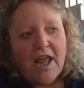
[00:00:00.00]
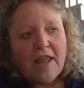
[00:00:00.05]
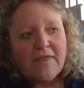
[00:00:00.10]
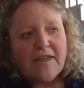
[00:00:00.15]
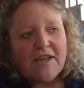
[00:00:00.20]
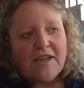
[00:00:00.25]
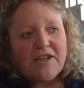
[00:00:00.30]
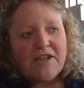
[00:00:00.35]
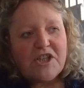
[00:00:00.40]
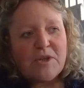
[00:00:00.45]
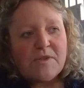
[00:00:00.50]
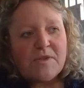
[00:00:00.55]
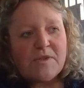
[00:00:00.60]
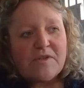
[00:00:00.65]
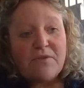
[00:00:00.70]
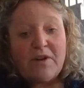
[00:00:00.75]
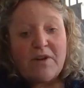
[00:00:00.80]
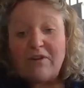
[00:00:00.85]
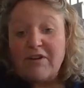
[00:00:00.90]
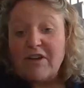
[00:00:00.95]
that she was a
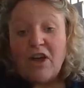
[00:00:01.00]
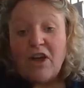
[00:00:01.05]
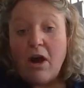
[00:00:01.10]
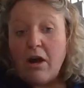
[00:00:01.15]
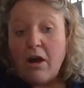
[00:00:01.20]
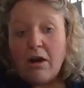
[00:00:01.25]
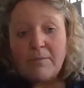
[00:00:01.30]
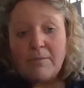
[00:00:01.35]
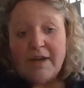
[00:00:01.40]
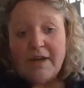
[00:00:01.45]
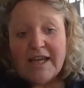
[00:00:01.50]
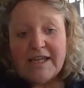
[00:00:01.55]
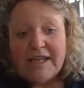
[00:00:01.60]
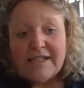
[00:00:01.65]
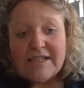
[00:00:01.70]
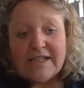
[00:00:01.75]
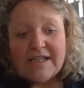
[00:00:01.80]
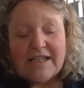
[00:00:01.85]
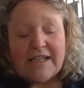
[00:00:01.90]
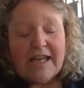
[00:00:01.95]
very calm
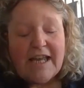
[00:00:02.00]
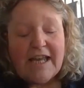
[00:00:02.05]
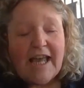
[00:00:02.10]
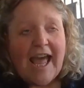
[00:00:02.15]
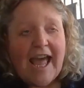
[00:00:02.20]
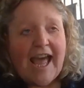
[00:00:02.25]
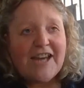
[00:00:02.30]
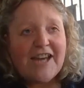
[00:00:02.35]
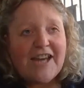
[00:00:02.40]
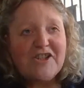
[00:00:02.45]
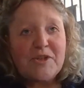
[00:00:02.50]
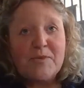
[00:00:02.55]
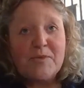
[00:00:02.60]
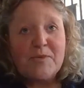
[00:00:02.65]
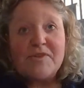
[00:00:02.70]
lady, and she